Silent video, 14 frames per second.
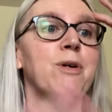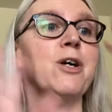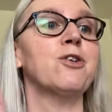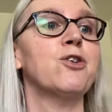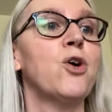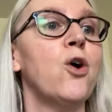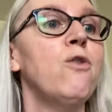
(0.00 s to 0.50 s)

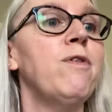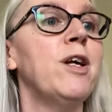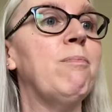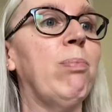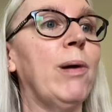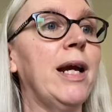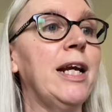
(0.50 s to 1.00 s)

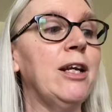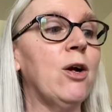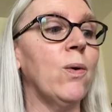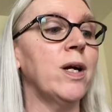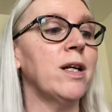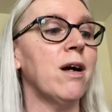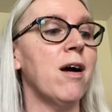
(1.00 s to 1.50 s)
COVID brain
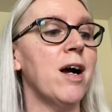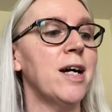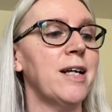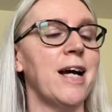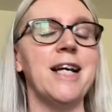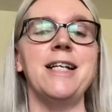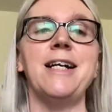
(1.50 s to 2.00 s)
going on.
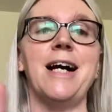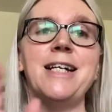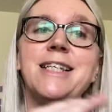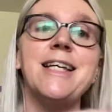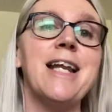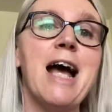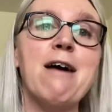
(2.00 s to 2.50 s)
I
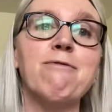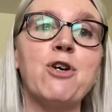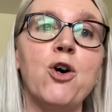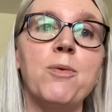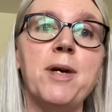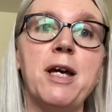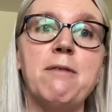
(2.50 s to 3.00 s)
did have
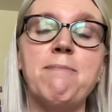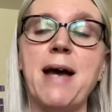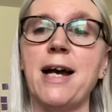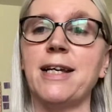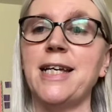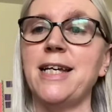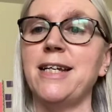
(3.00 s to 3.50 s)
COVID
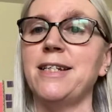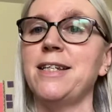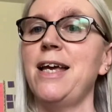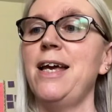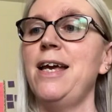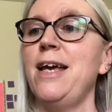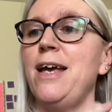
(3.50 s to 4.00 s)
back in
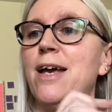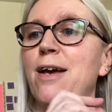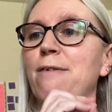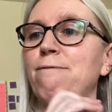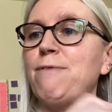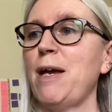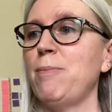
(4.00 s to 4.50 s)

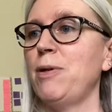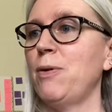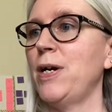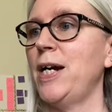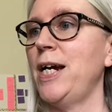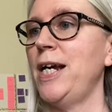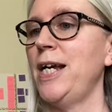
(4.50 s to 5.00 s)

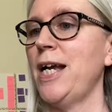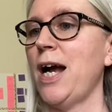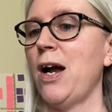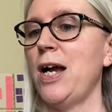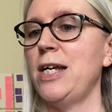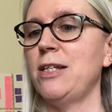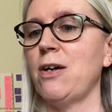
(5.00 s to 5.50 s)
February.
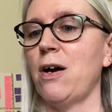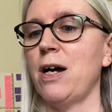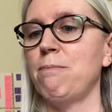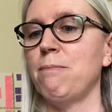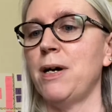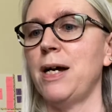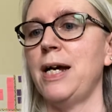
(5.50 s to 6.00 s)
I
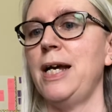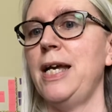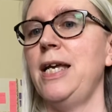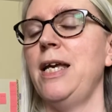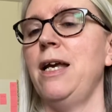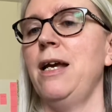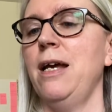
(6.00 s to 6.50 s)
got
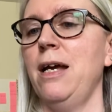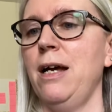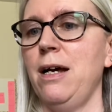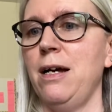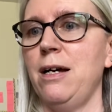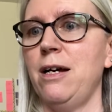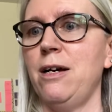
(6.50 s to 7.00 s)
my
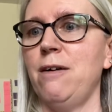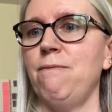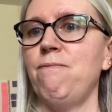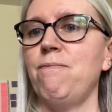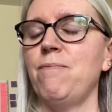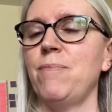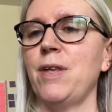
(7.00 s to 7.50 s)

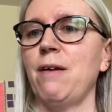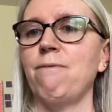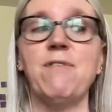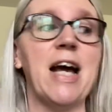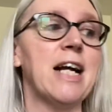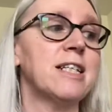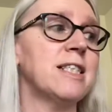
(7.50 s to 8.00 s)

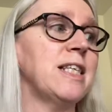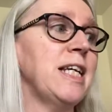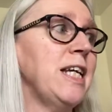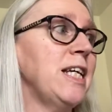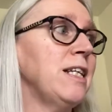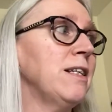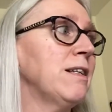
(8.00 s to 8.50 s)

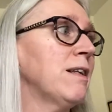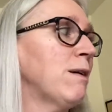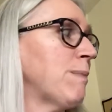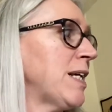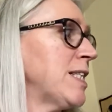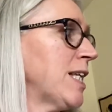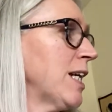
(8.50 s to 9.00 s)
vaccine,
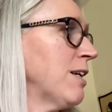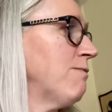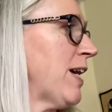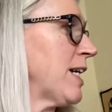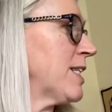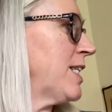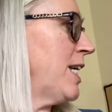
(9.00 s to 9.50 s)
my second
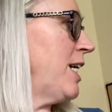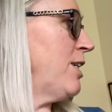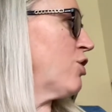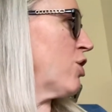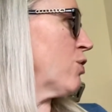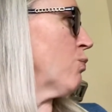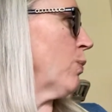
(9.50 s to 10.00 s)
vaccine
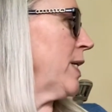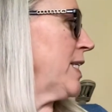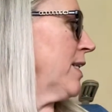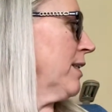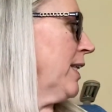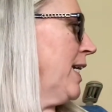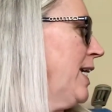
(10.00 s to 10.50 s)
just
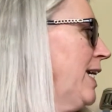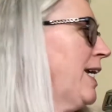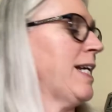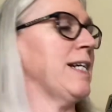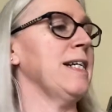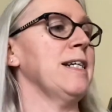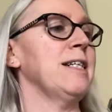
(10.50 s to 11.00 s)
recently,
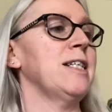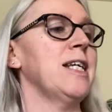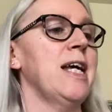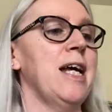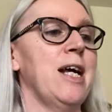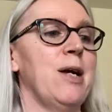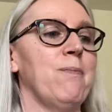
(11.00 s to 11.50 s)
and
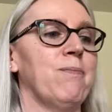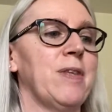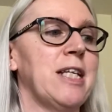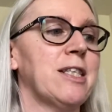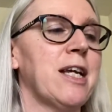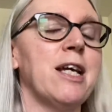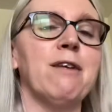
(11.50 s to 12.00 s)

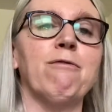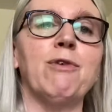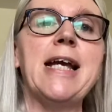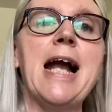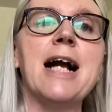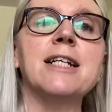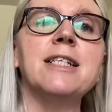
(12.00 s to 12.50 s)
it kind of
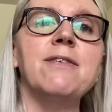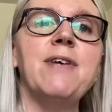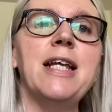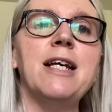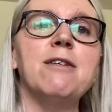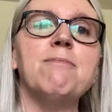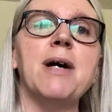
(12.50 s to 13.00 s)

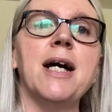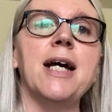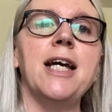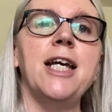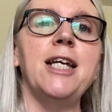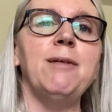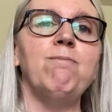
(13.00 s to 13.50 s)
reactivated
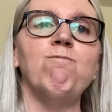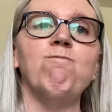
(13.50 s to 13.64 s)
my